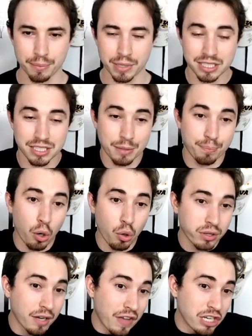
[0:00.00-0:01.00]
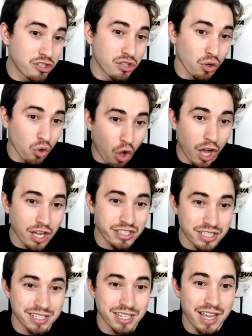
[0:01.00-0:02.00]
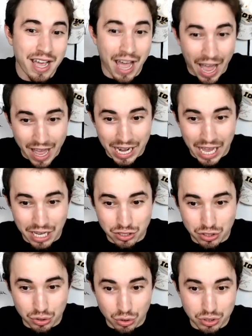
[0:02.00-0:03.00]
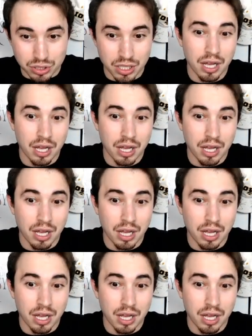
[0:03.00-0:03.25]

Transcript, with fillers: because they both avenged their losses at Nationals